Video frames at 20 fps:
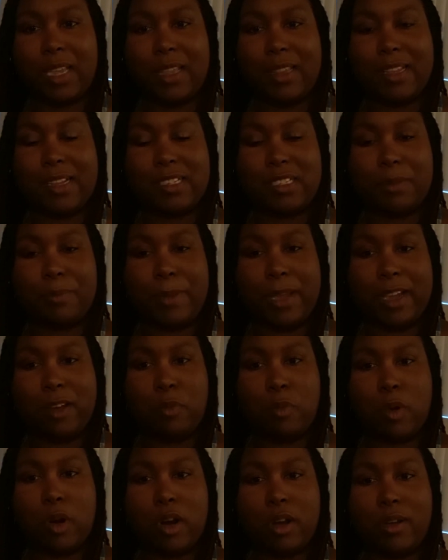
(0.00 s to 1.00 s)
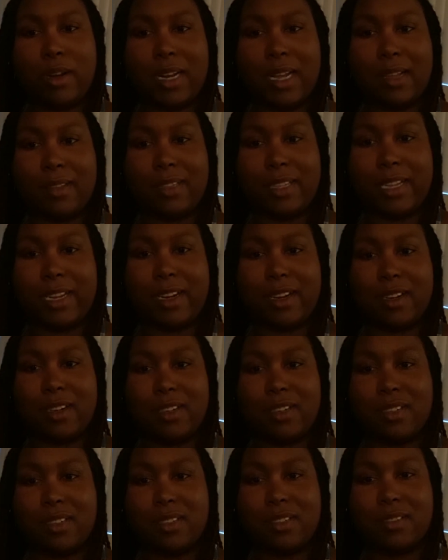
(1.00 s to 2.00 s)
there's a big world out there.
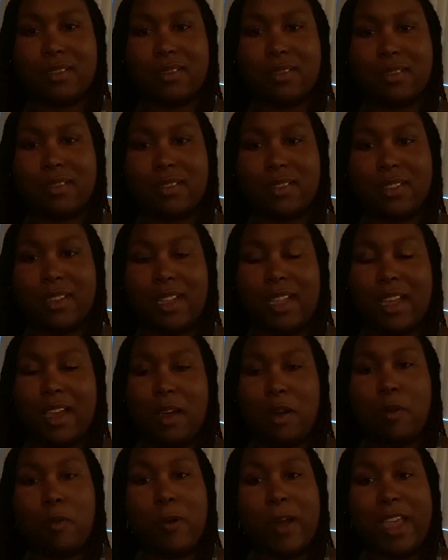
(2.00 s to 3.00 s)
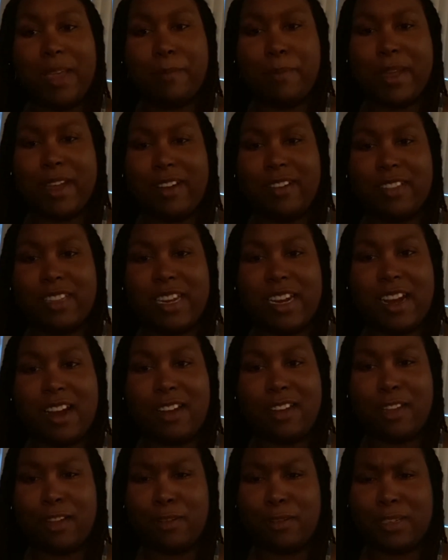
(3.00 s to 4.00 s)
Way bigger than our
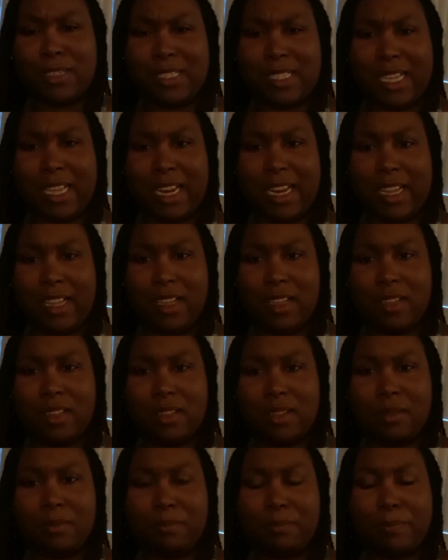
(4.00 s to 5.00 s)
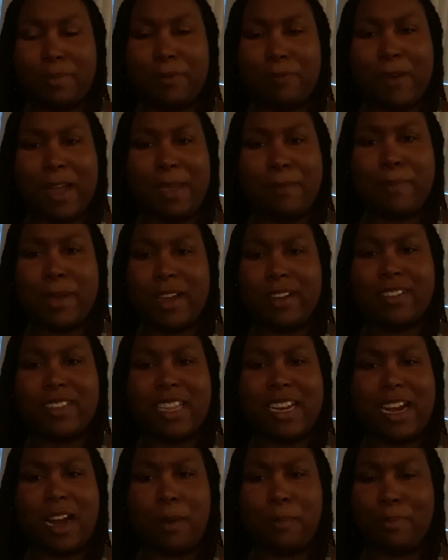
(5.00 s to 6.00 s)
little city, but way bigger
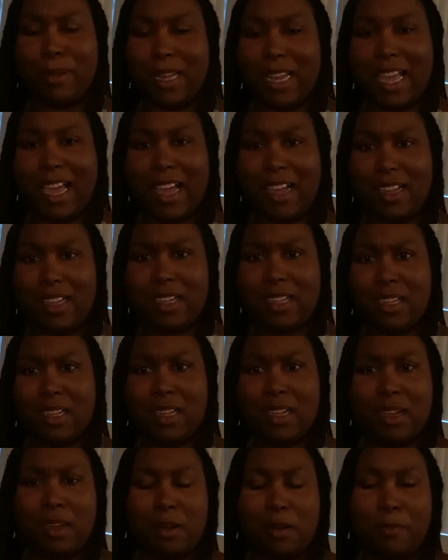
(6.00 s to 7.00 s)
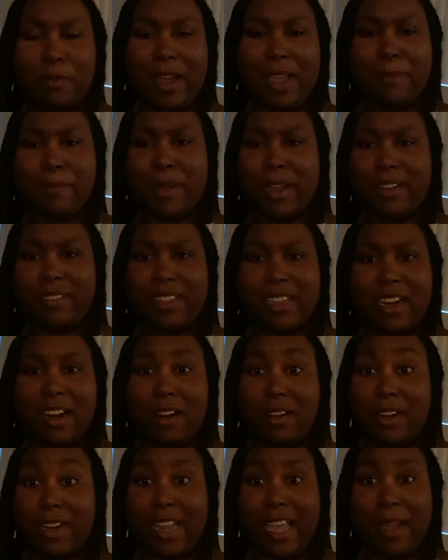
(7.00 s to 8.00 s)
than our block, way bigger than
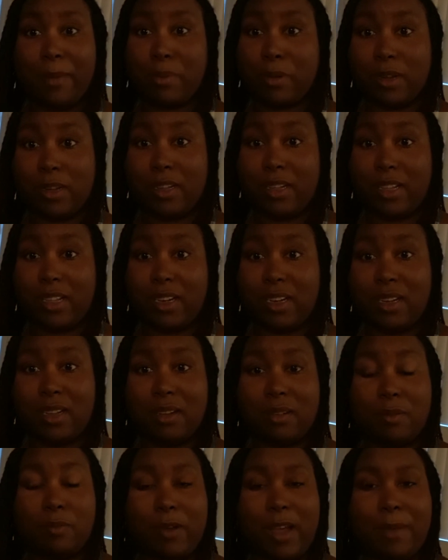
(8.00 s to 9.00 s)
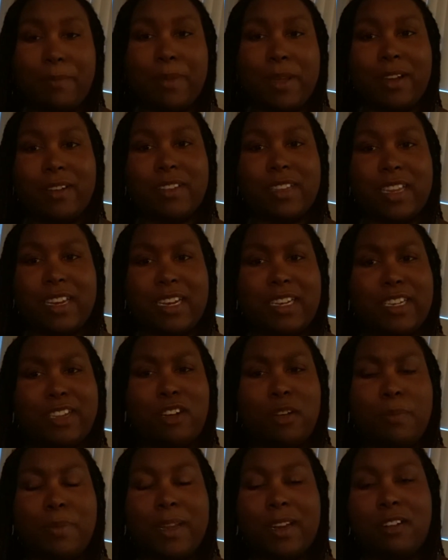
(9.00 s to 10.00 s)
our neighborhood, way bigger than a
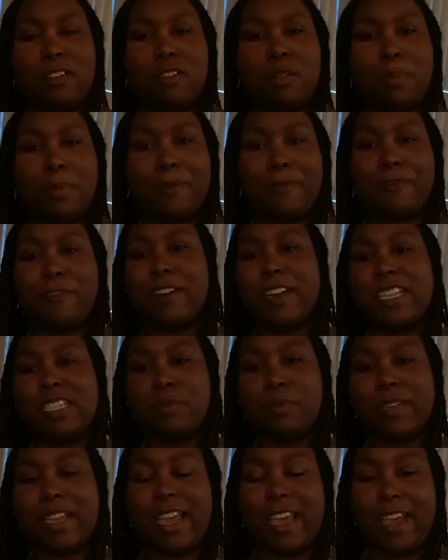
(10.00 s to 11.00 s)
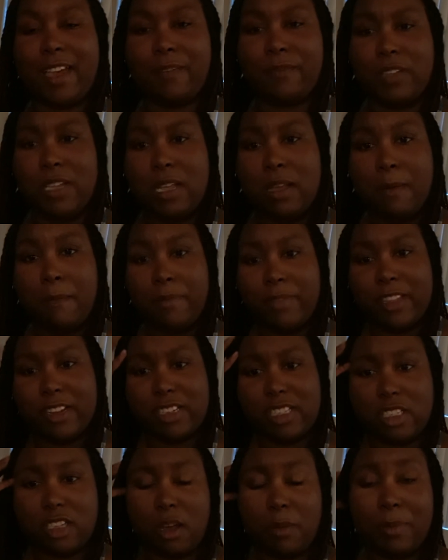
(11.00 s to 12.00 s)
little bit of group of friends we have.
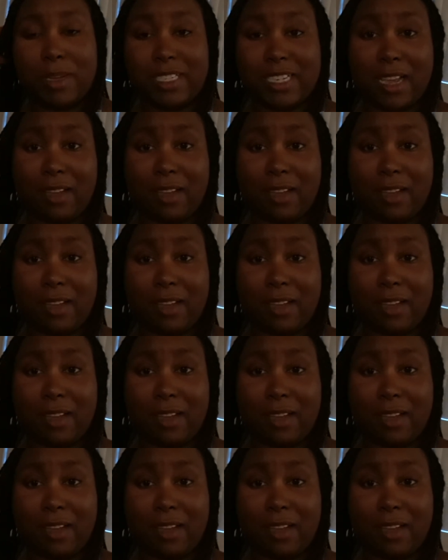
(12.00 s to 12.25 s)
There's so much